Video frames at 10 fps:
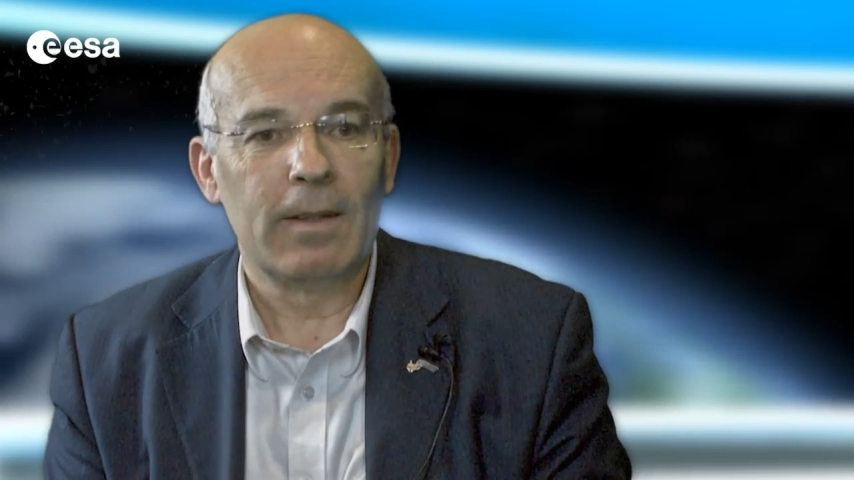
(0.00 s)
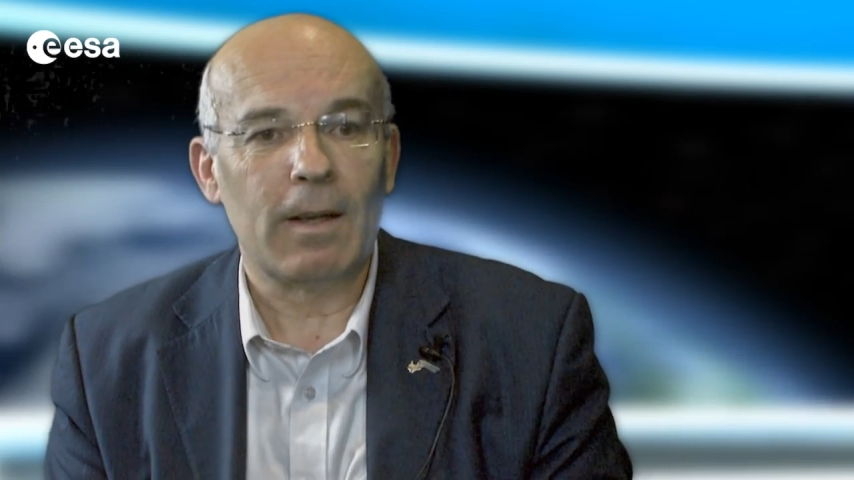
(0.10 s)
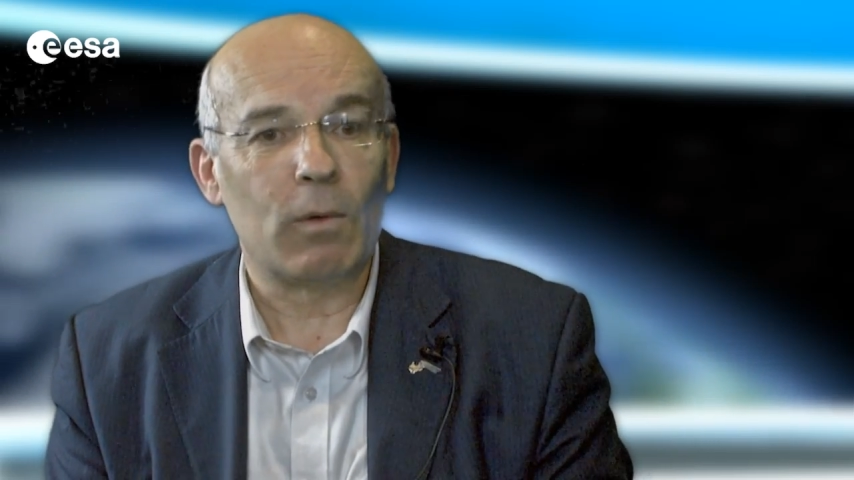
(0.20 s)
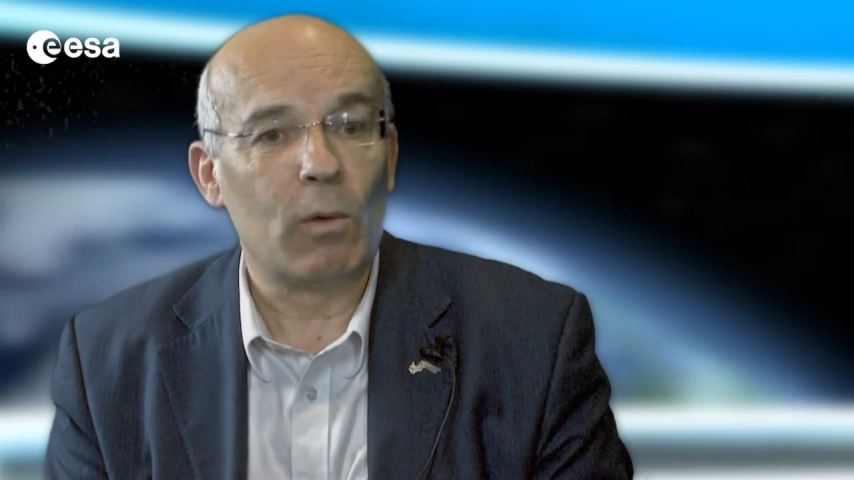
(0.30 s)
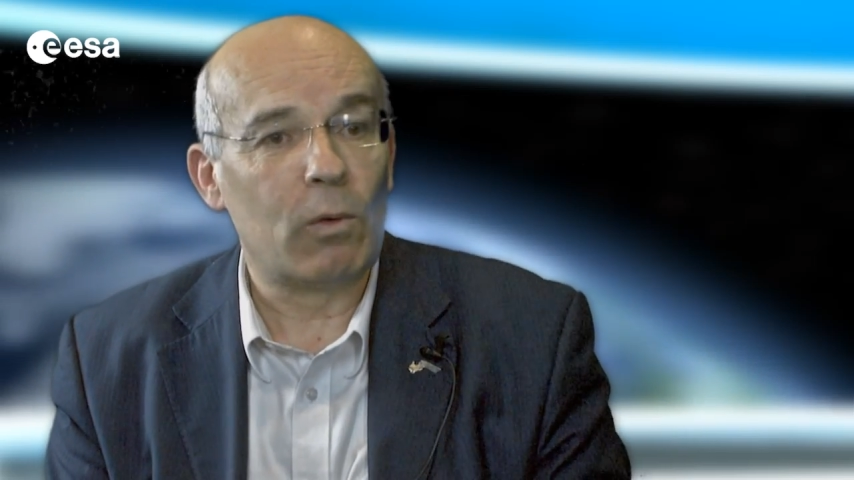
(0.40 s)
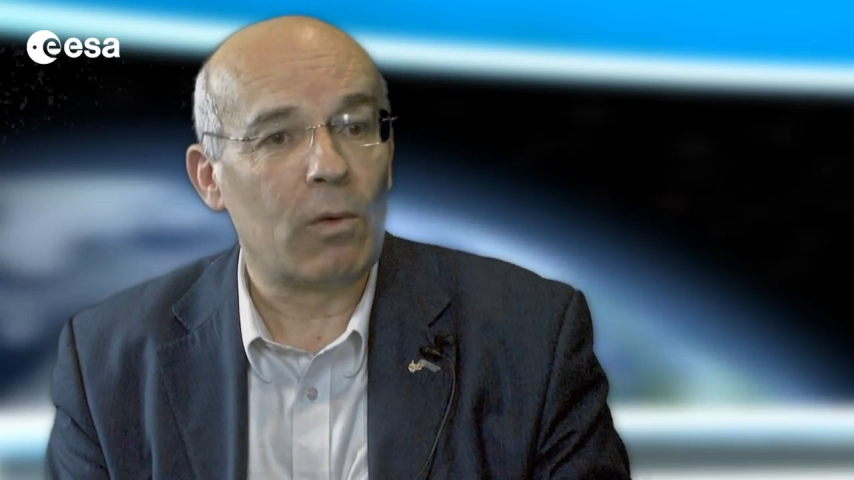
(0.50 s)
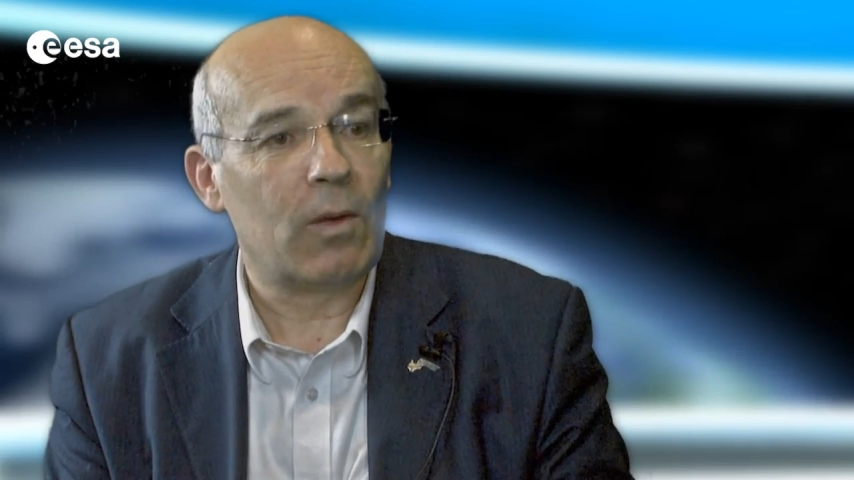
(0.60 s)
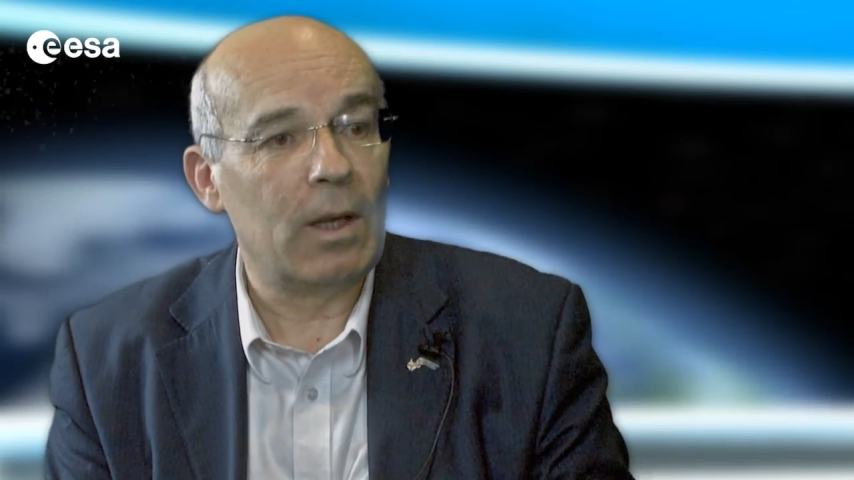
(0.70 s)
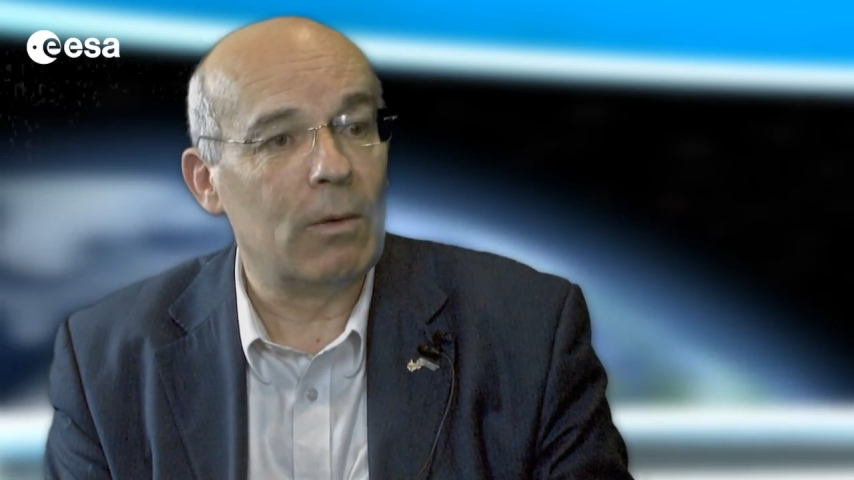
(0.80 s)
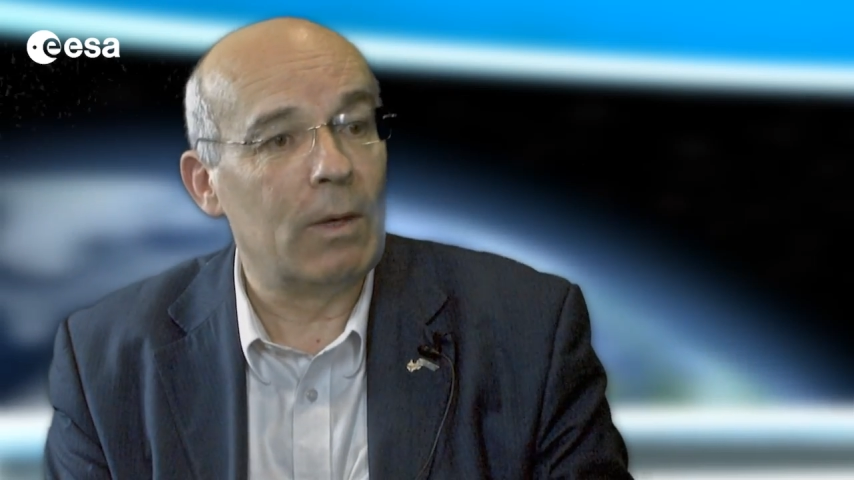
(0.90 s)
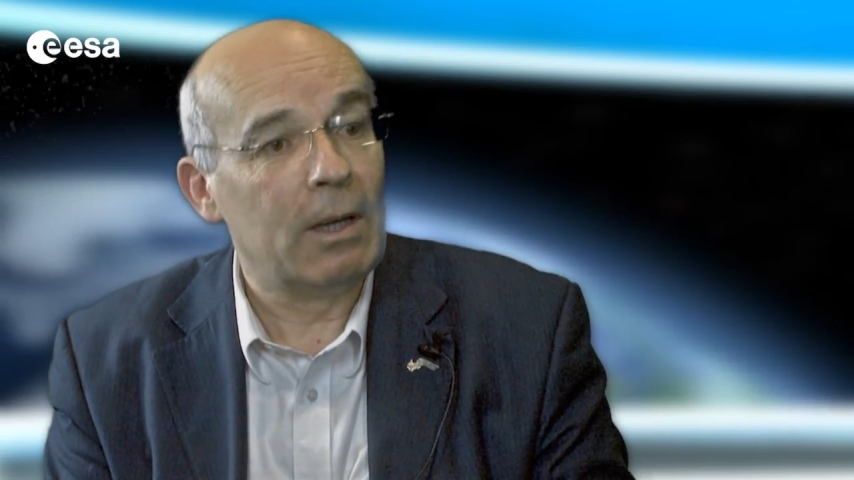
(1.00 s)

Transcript: It has also seen the